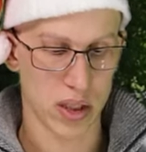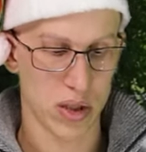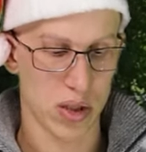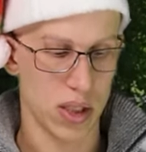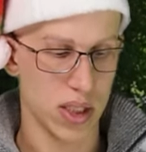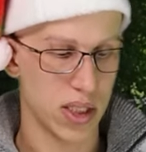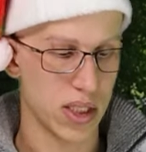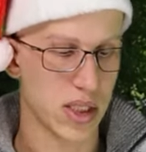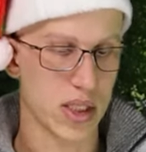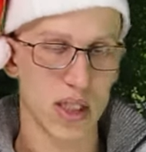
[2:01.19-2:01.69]

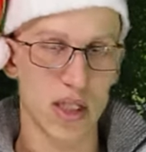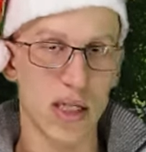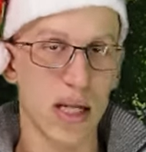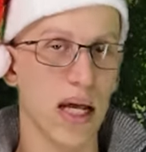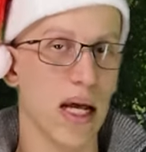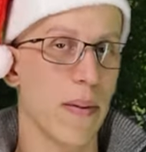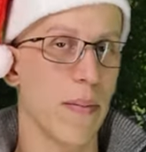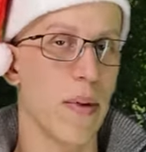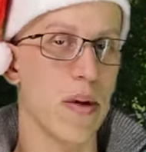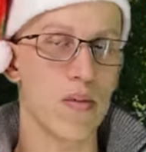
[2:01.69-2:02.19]
So this is
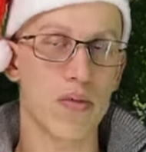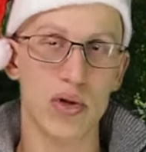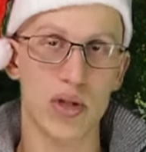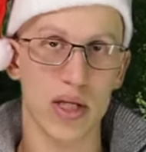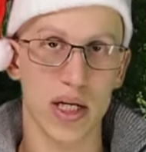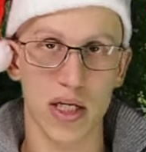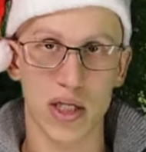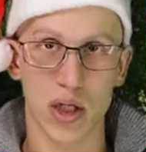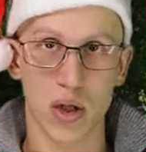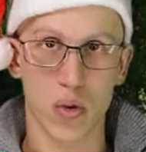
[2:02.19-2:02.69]
just like a
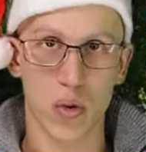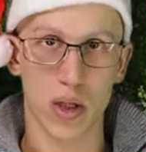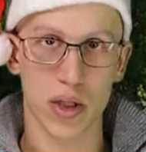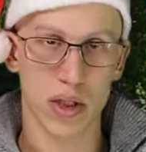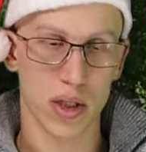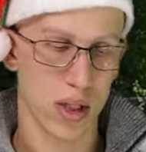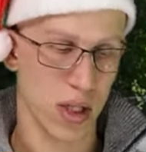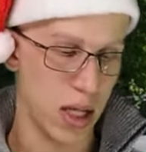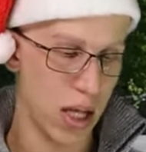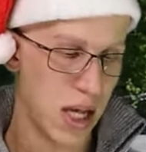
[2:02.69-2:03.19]
memorization
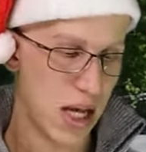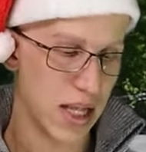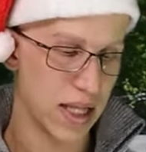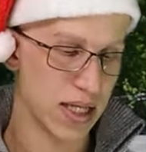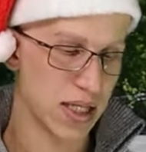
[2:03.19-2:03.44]
question.